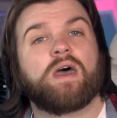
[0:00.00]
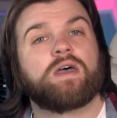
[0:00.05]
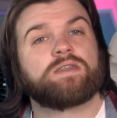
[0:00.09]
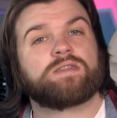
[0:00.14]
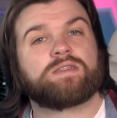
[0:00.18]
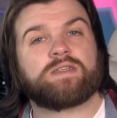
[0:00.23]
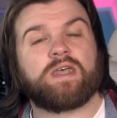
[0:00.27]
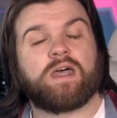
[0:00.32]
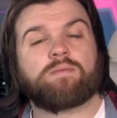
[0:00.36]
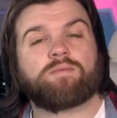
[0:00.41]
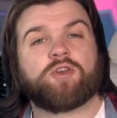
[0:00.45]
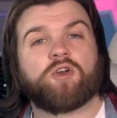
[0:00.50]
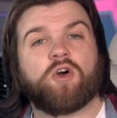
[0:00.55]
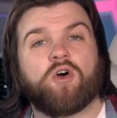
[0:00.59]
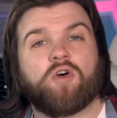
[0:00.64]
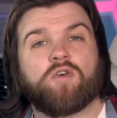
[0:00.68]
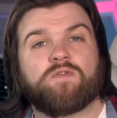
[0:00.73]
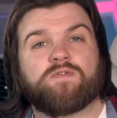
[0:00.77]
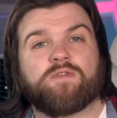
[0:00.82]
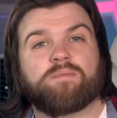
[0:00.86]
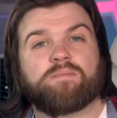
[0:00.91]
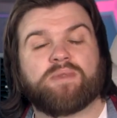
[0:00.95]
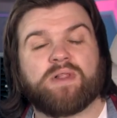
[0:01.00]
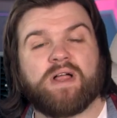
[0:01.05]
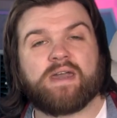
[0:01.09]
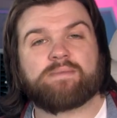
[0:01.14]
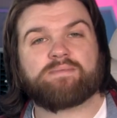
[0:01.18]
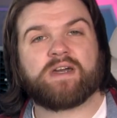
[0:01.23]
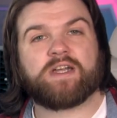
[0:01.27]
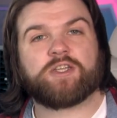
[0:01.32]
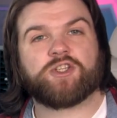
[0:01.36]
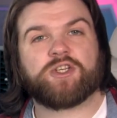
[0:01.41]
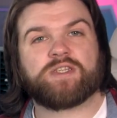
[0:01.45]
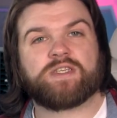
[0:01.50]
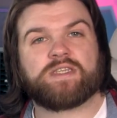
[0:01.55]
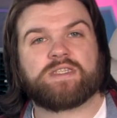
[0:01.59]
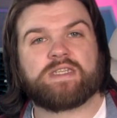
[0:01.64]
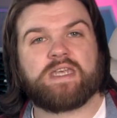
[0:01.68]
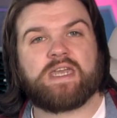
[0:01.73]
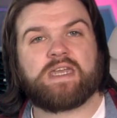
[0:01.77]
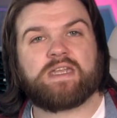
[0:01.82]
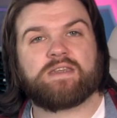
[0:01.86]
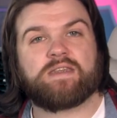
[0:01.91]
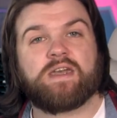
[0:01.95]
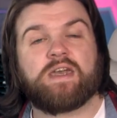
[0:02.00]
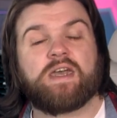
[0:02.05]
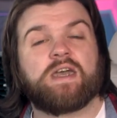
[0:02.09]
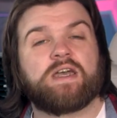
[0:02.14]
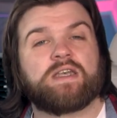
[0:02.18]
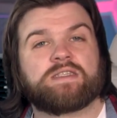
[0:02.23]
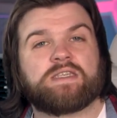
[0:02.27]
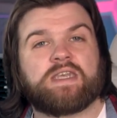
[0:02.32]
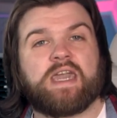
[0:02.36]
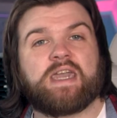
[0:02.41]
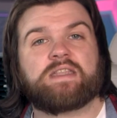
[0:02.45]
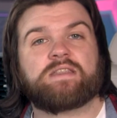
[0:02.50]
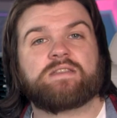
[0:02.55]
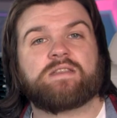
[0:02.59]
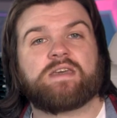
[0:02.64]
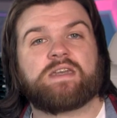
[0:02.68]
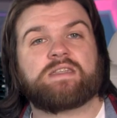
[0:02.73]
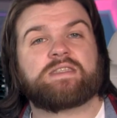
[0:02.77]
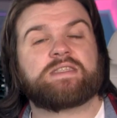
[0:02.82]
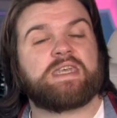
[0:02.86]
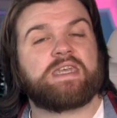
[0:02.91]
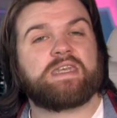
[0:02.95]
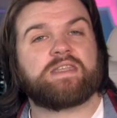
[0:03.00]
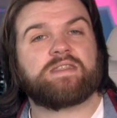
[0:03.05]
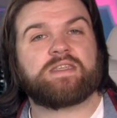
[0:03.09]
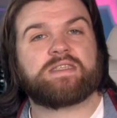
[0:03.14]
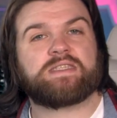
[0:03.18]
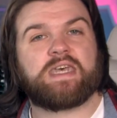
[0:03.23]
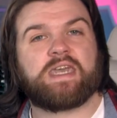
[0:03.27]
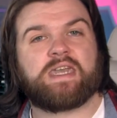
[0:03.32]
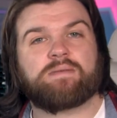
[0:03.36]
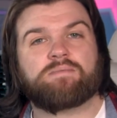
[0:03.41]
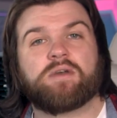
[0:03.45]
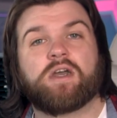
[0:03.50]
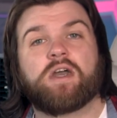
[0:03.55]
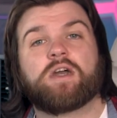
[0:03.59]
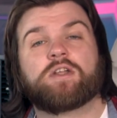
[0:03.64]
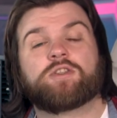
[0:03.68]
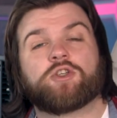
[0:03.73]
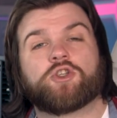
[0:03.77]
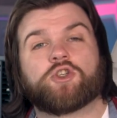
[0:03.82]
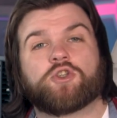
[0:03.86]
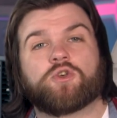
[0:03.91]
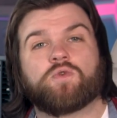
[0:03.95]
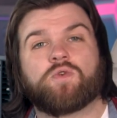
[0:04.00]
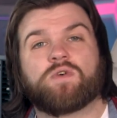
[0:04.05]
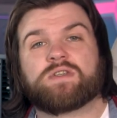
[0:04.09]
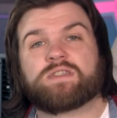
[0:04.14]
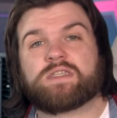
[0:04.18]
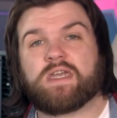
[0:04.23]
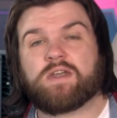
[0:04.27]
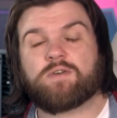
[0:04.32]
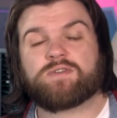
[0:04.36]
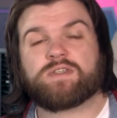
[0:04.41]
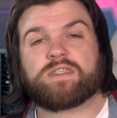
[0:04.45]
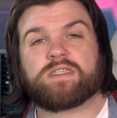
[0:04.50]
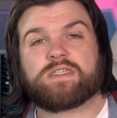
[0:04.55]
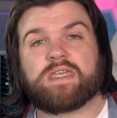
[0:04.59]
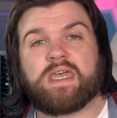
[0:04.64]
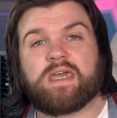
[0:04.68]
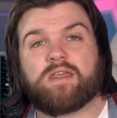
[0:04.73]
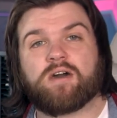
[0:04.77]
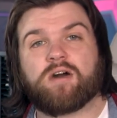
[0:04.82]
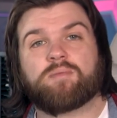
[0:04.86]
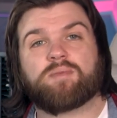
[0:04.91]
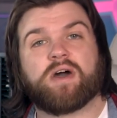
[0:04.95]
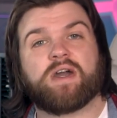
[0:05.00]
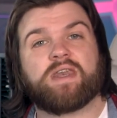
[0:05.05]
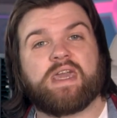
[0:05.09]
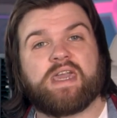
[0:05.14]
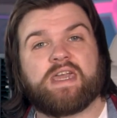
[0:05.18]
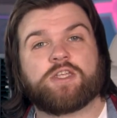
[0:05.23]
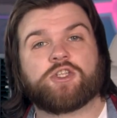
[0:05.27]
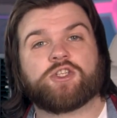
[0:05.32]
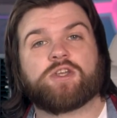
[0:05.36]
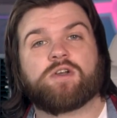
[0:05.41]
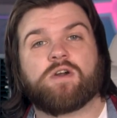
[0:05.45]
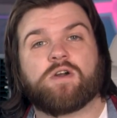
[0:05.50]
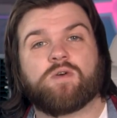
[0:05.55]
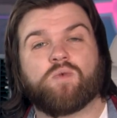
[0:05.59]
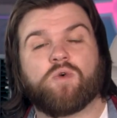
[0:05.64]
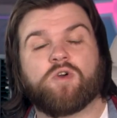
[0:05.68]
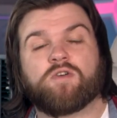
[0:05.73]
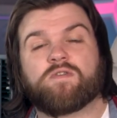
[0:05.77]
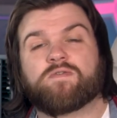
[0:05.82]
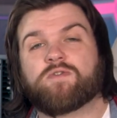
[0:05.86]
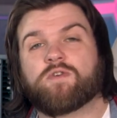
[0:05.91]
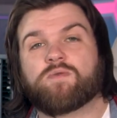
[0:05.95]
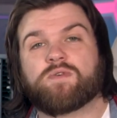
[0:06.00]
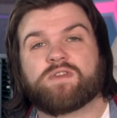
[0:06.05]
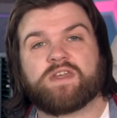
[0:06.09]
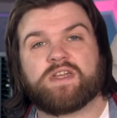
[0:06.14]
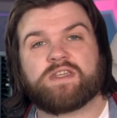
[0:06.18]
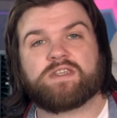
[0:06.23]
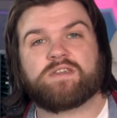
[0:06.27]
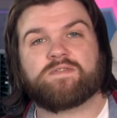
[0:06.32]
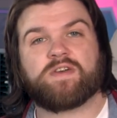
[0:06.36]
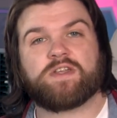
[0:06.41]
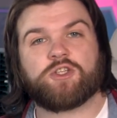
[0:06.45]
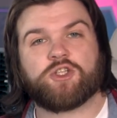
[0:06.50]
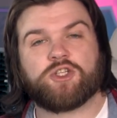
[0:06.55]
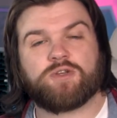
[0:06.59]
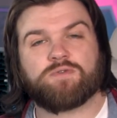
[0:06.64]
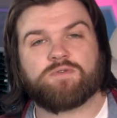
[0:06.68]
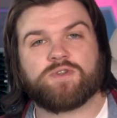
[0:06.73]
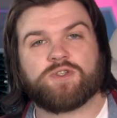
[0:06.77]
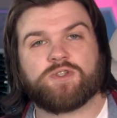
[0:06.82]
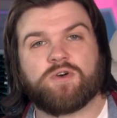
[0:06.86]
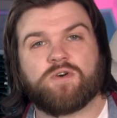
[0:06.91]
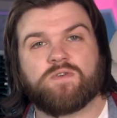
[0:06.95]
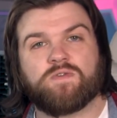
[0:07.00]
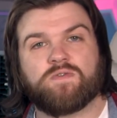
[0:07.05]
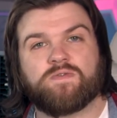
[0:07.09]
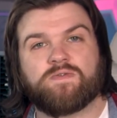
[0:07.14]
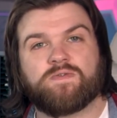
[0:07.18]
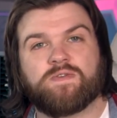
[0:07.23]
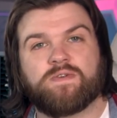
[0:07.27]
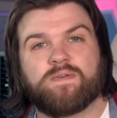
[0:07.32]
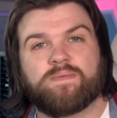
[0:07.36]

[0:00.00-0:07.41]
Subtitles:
Simon Hall from Blackmagic Design has kindly taken the time to show us how to set up an HDR workflow within DaVinci Resolve.